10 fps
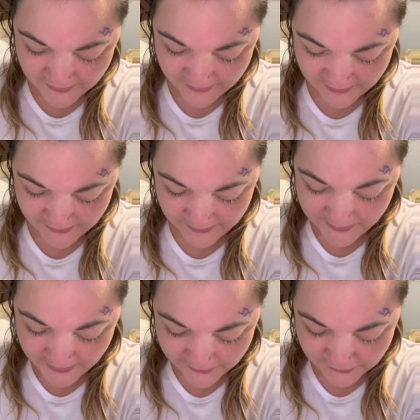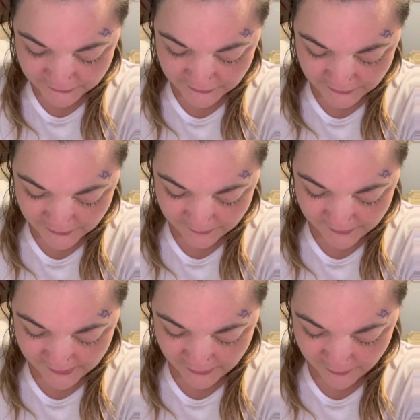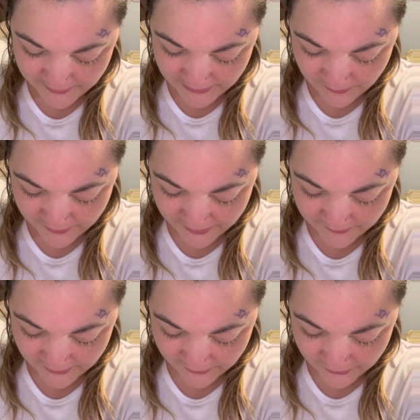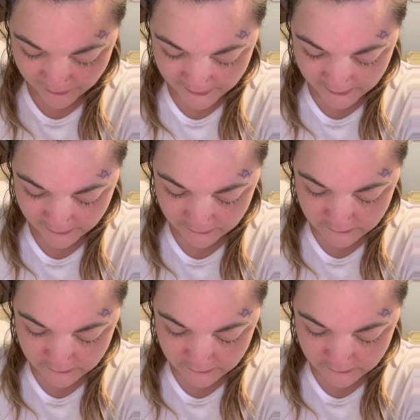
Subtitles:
the medical terms, so bear with me a little bit.